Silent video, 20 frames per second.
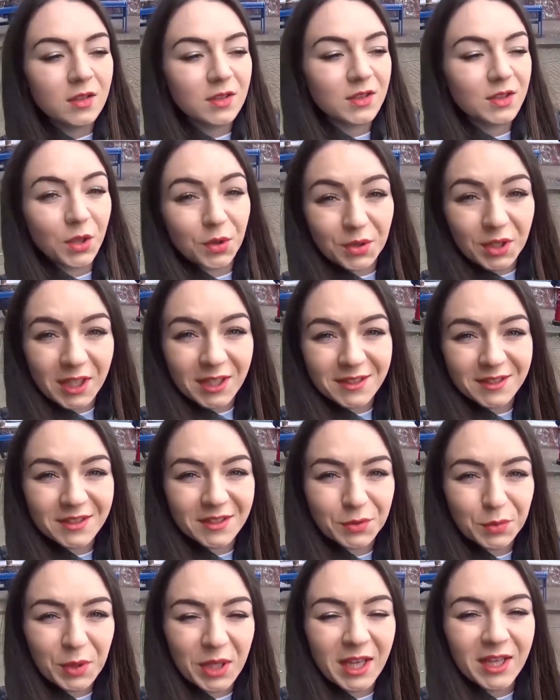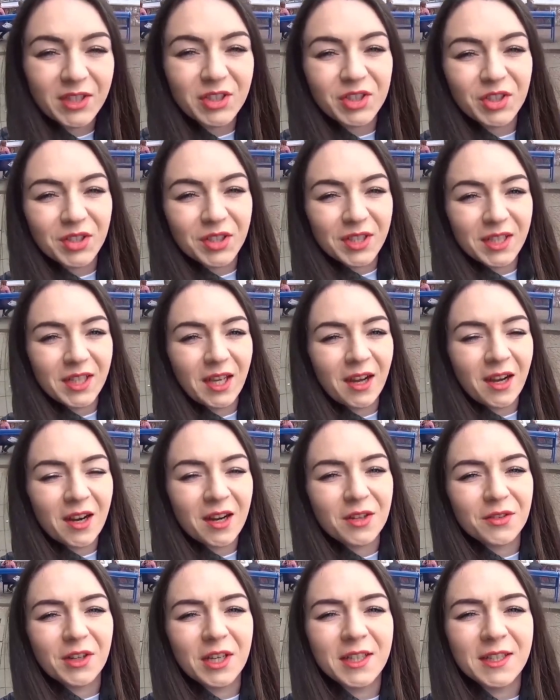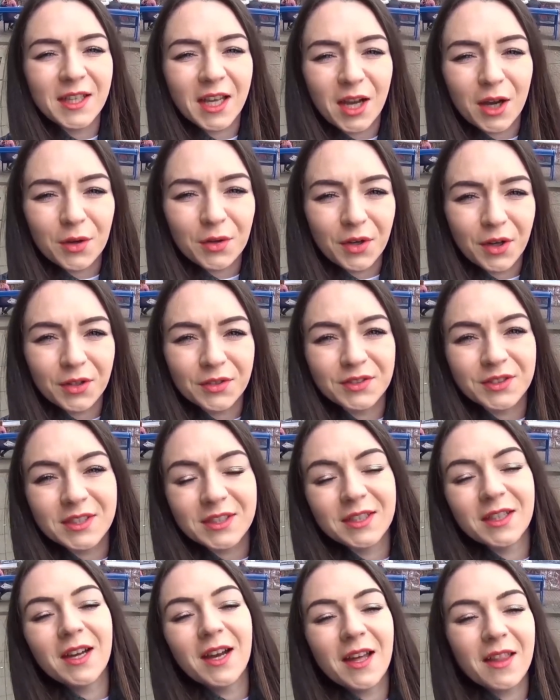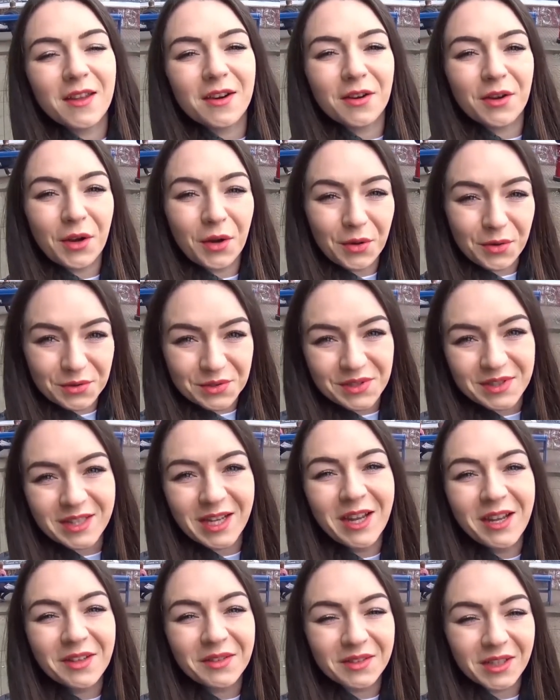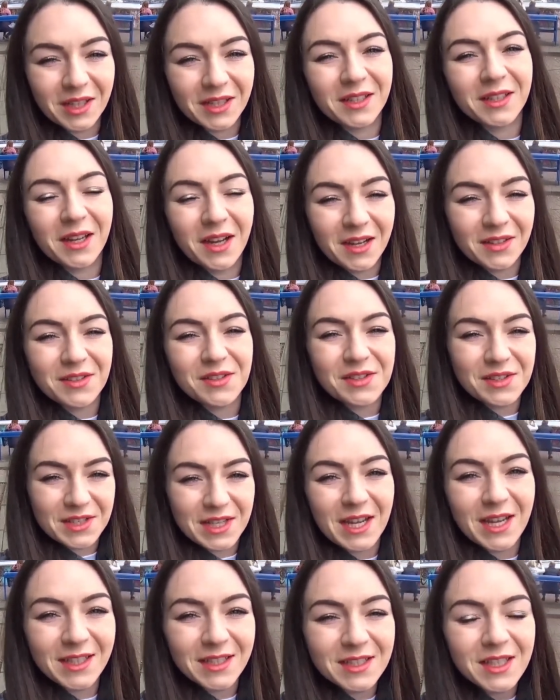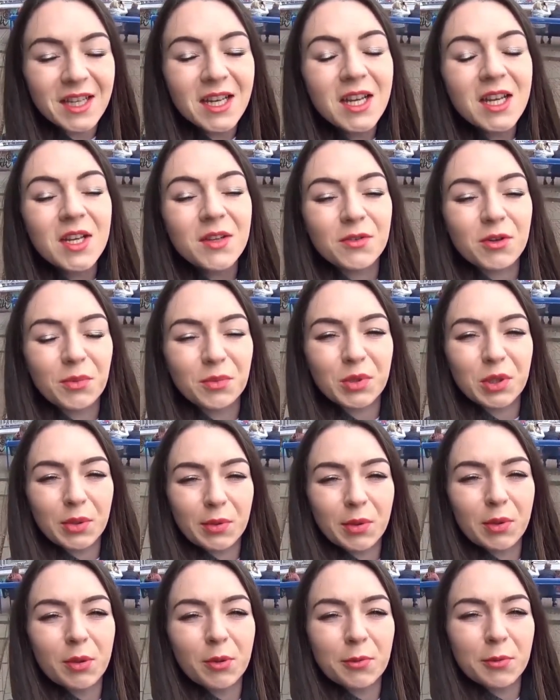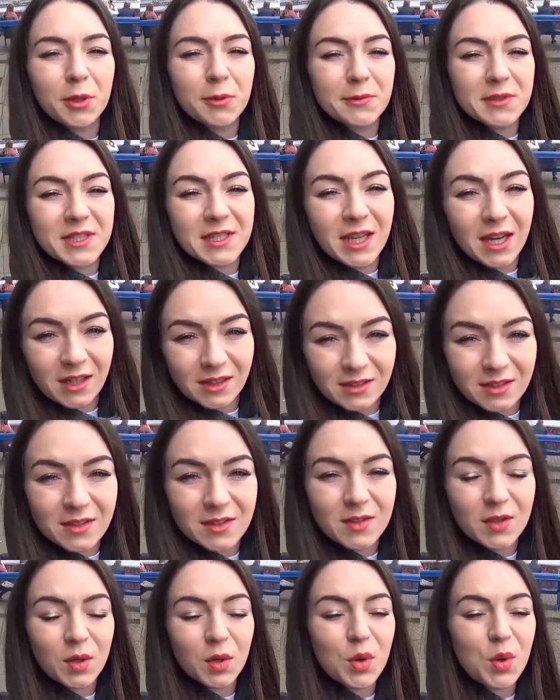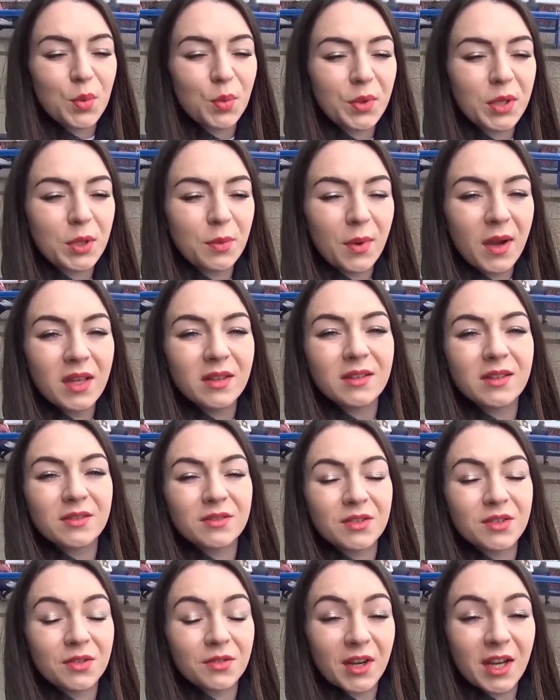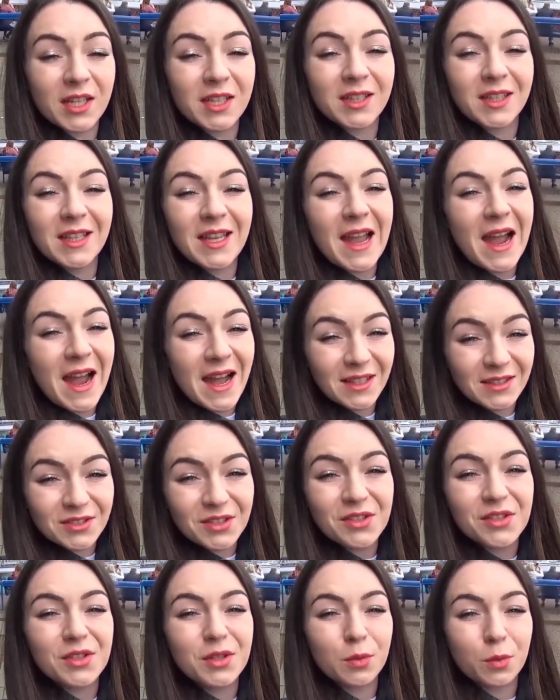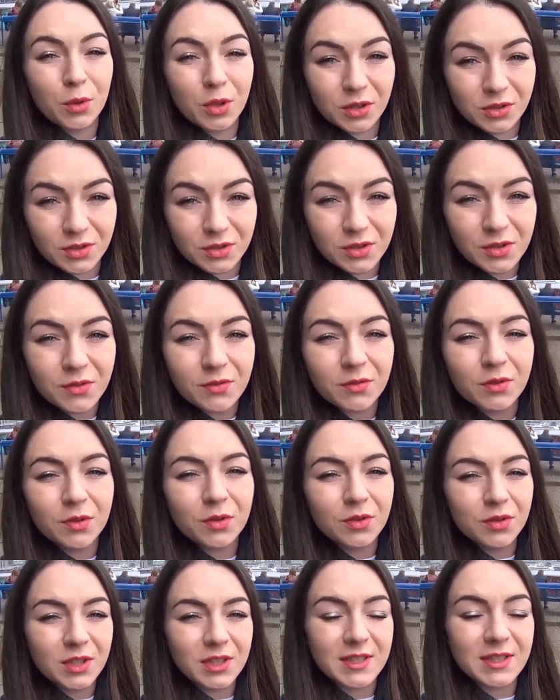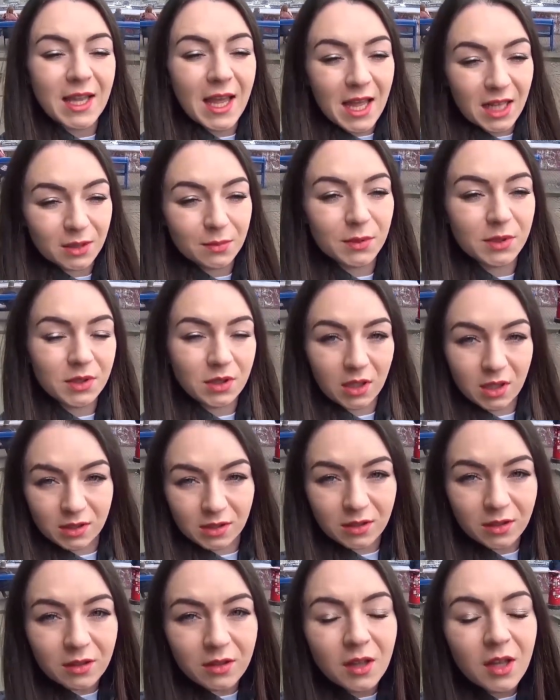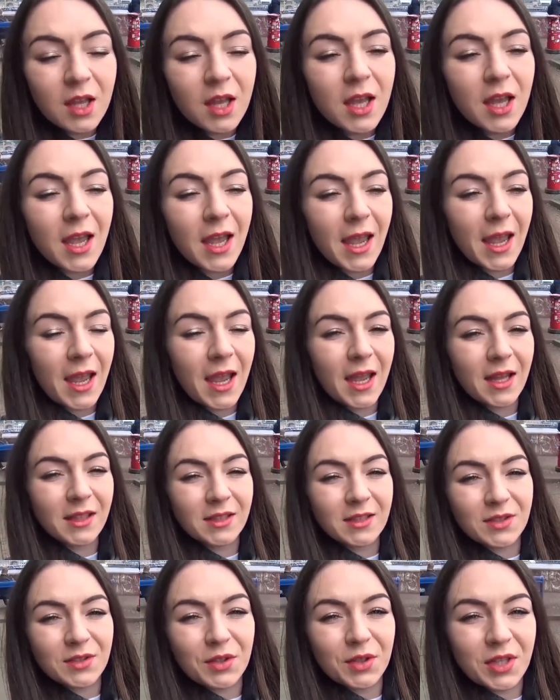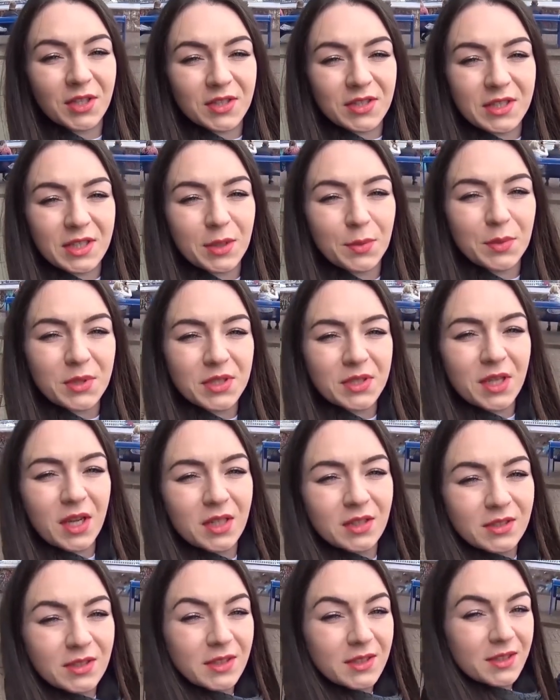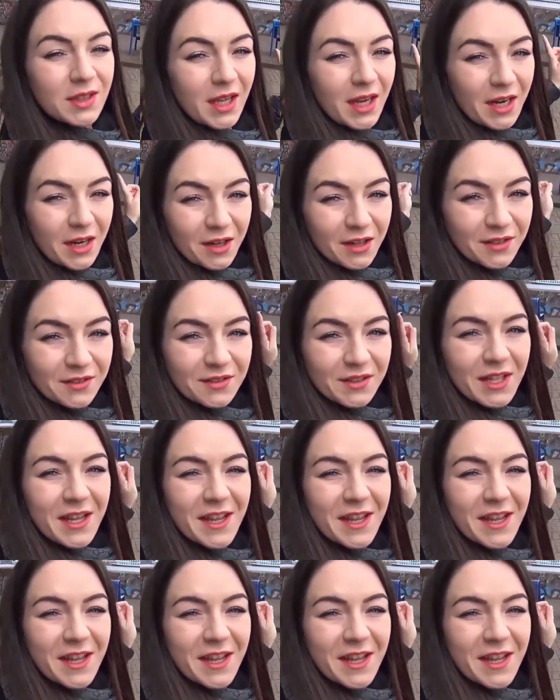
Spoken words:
So guys, we actually are right now on the other coast, like the other side from the river where we started. So we went directly under the water through this Elba tunnel, and as you can see, we started there